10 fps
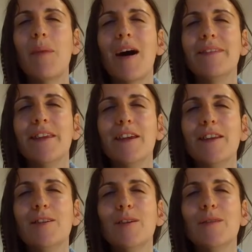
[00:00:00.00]

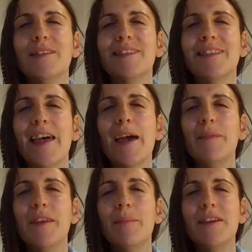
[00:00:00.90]
body, to
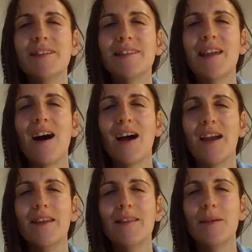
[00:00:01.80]
step deep
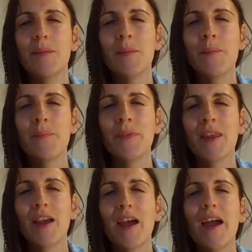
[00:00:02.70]
inside
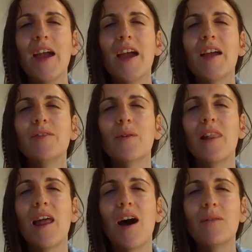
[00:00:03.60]
and to
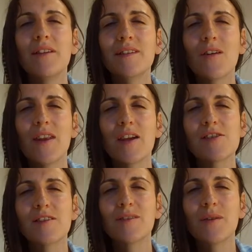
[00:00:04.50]
allow this
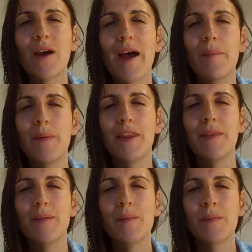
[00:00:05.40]
connection to happen.